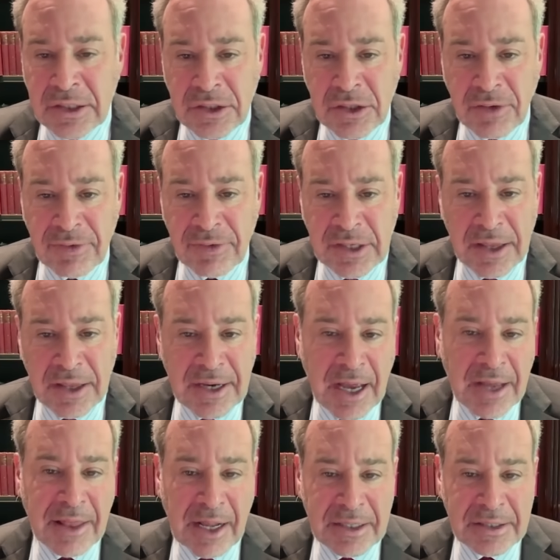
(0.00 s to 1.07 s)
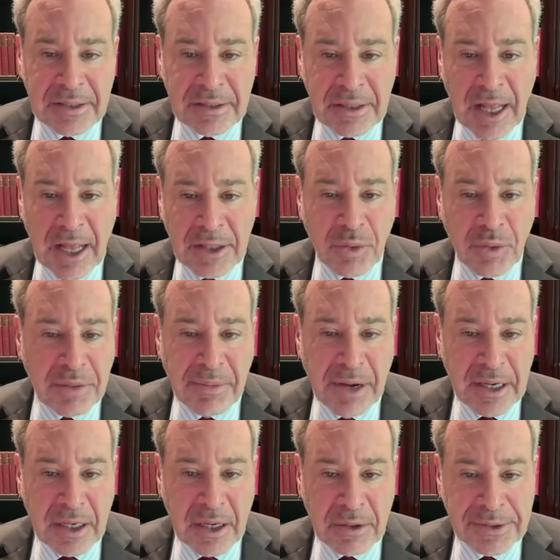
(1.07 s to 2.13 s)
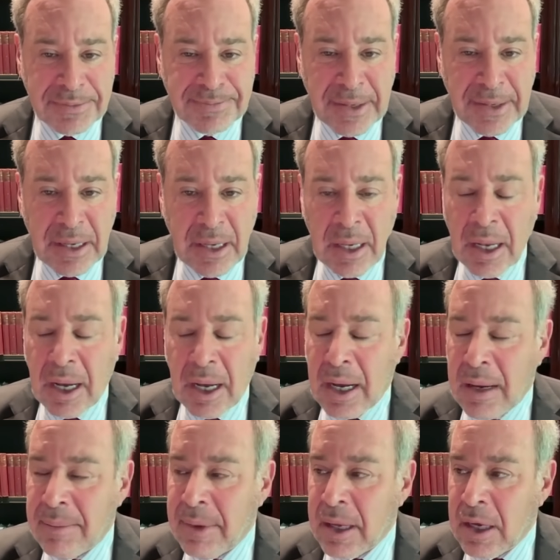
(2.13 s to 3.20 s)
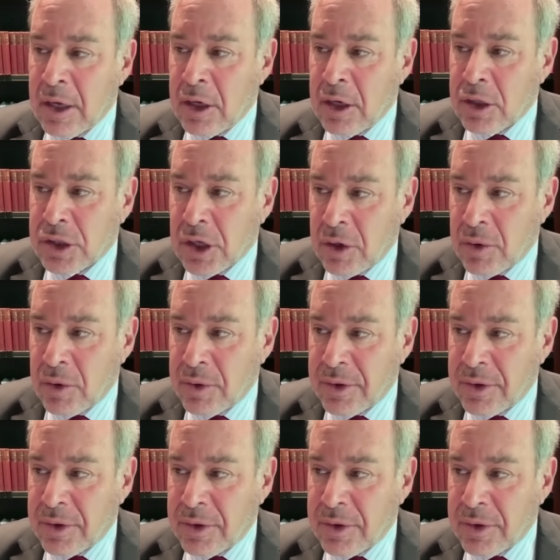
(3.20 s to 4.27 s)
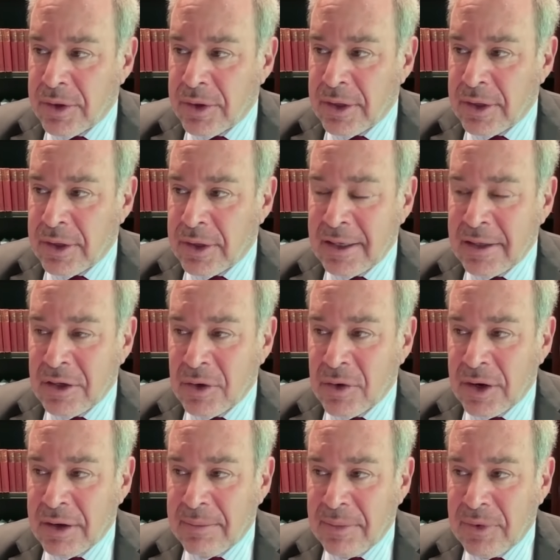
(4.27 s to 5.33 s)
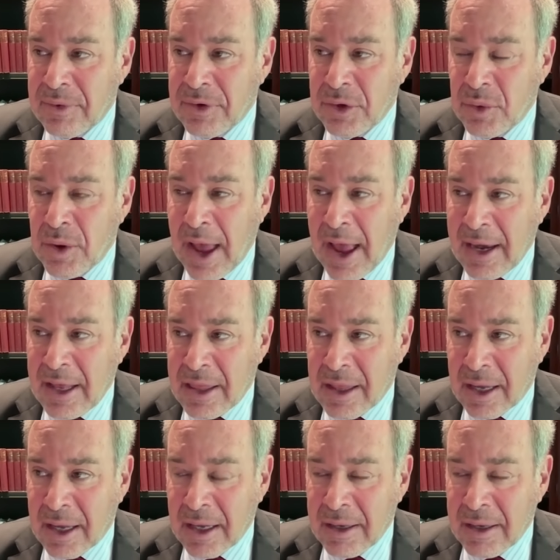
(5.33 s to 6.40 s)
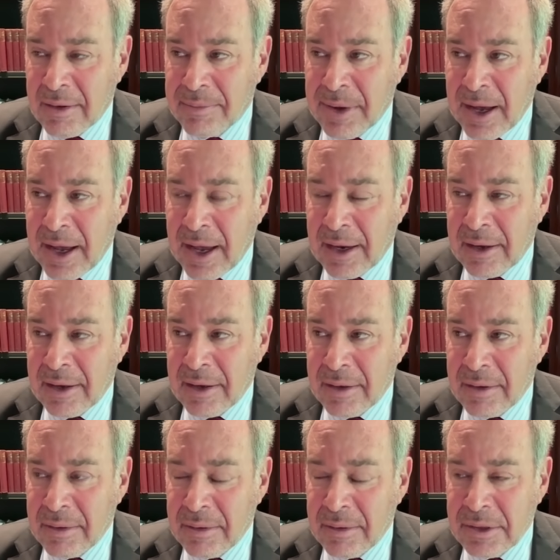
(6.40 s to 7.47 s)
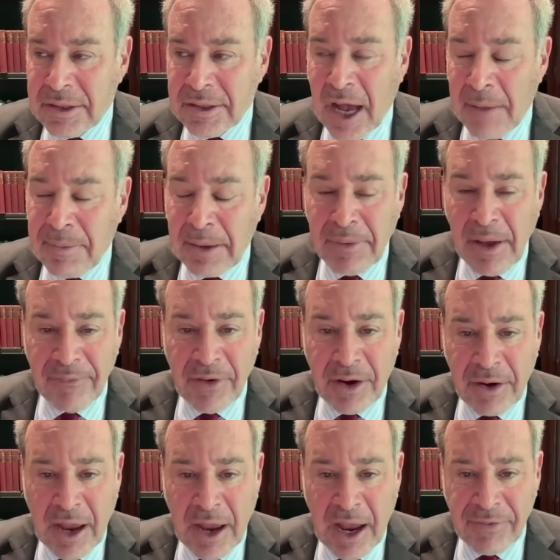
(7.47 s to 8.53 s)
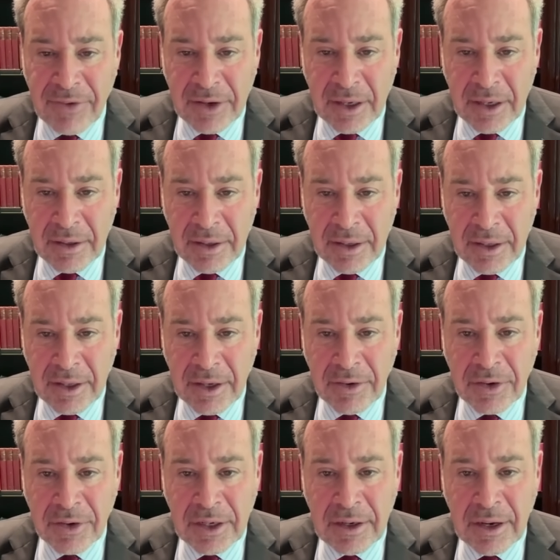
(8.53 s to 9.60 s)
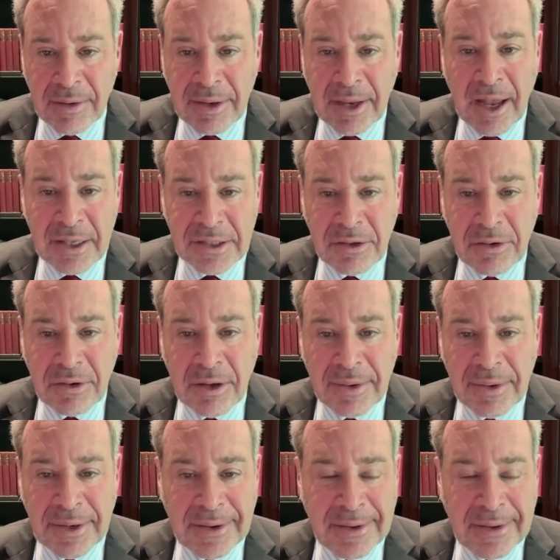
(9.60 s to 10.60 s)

service on the debt. That's where the money goes. Um, so the idea that you're going to do anything by stopping PEPFAR in Africa, that you're going to, yes, I mean,